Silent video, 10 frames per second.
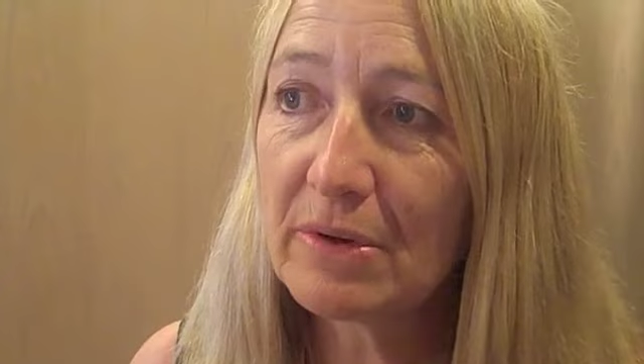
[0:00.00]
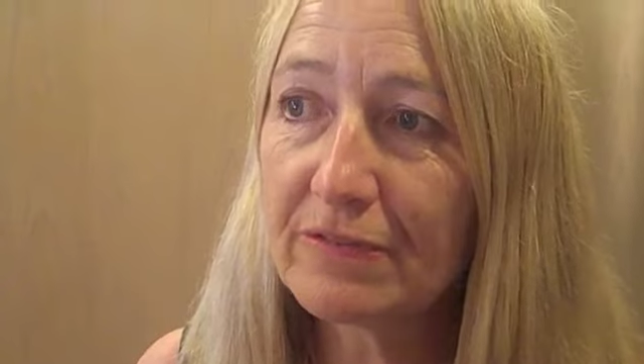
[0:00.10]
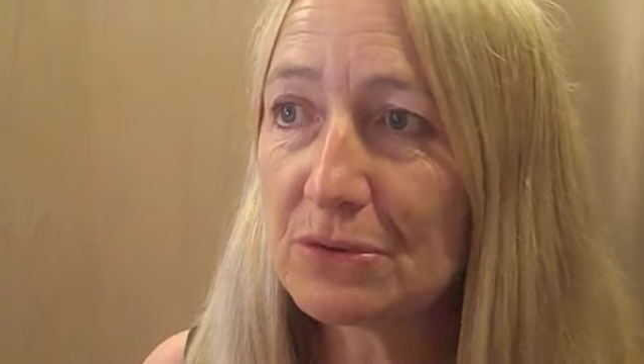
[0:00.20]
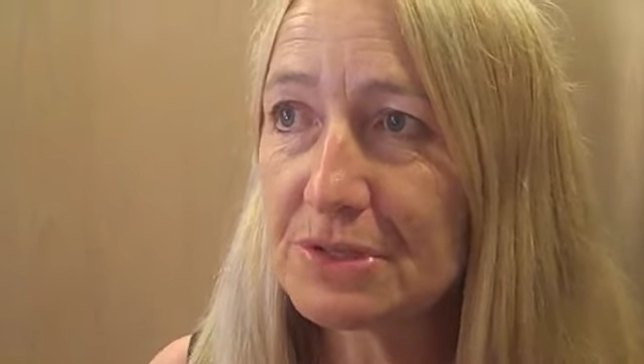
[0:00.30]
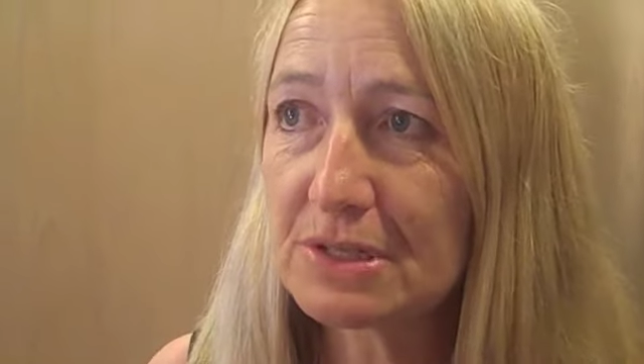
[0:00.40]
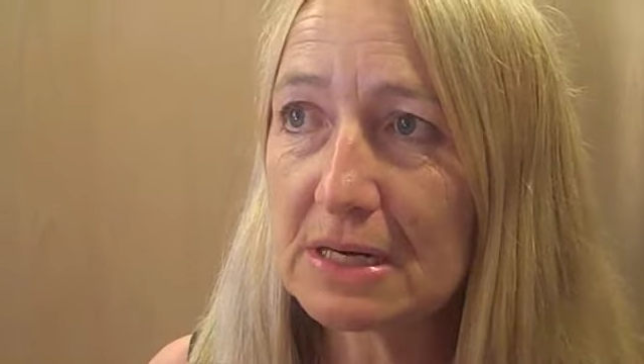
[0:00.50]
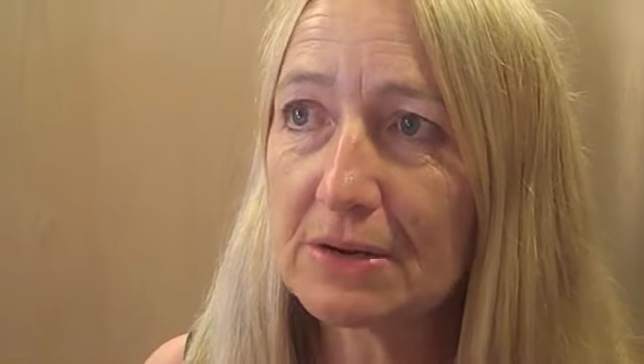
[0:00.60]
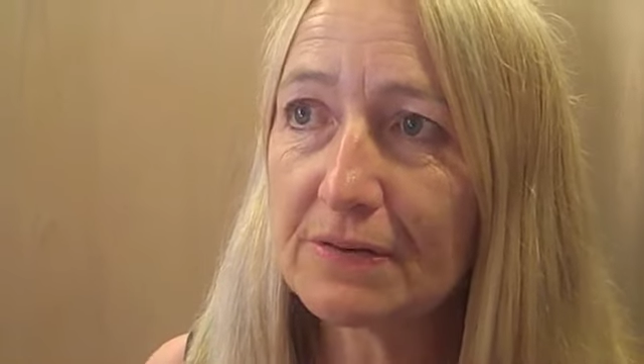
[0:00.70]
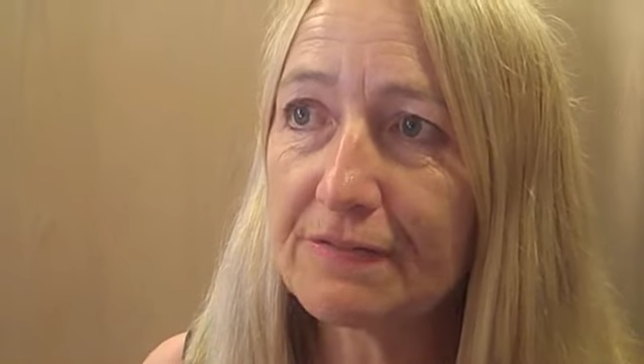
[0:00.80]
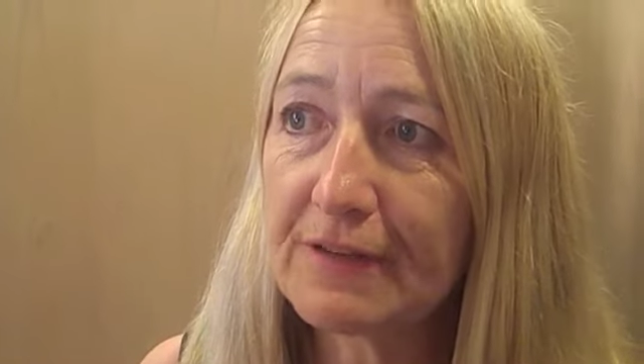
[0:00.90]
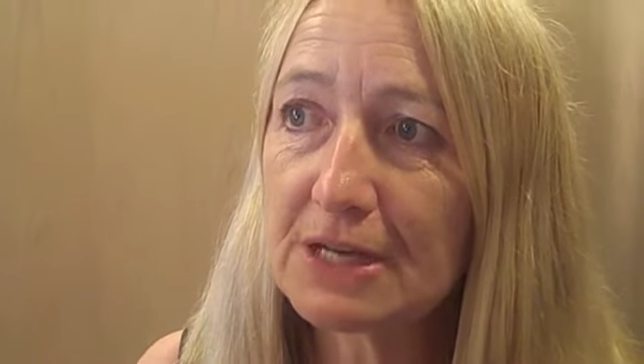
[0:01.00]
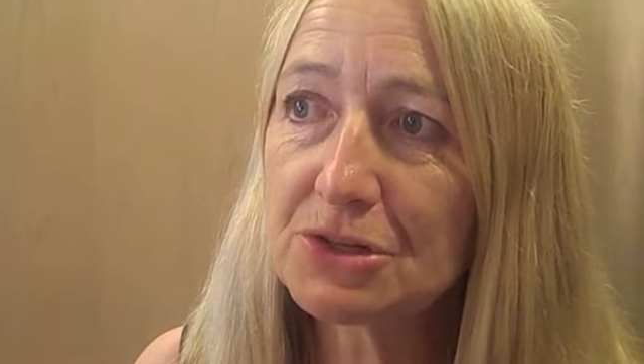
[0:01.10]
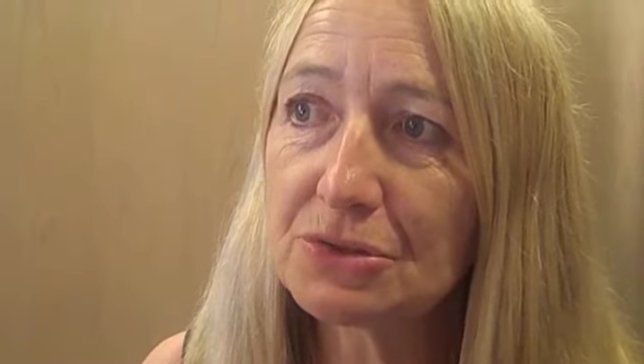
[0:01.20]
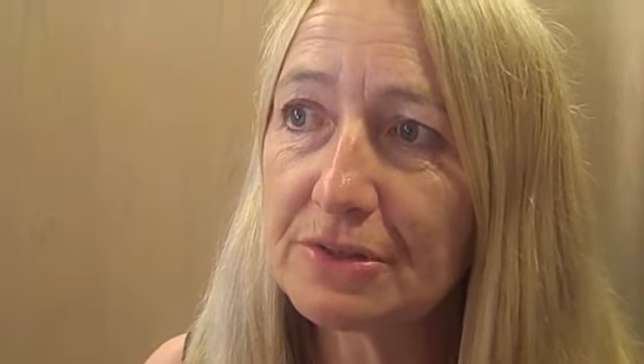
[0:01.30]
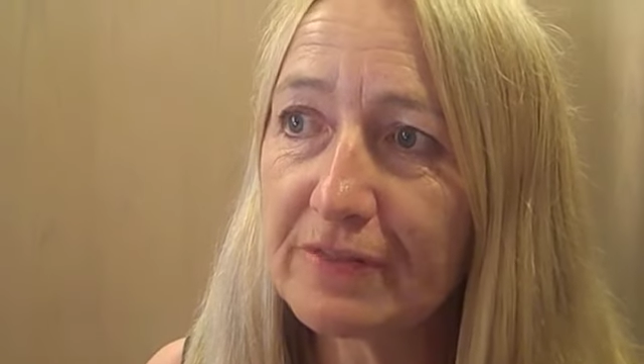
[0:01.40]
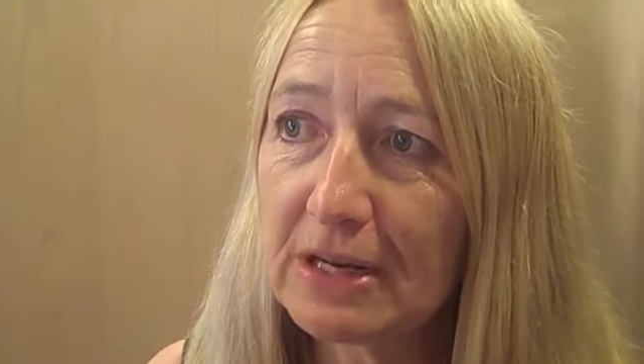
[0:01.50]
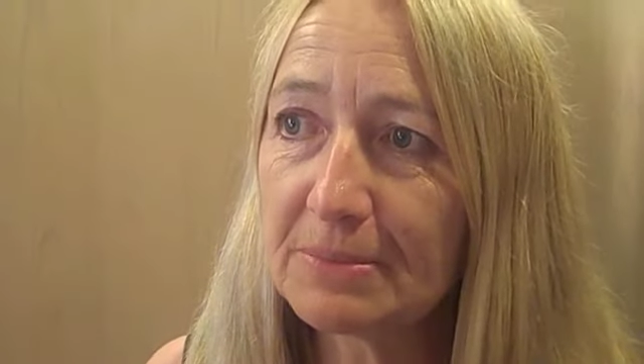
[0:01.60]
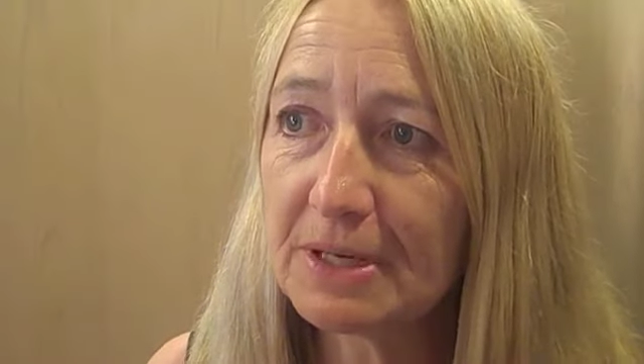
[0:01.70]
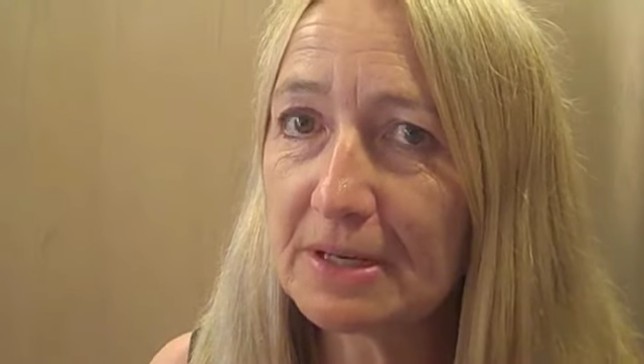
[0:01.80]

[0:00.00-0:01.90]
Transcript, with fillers: We've also done a lot of factual development.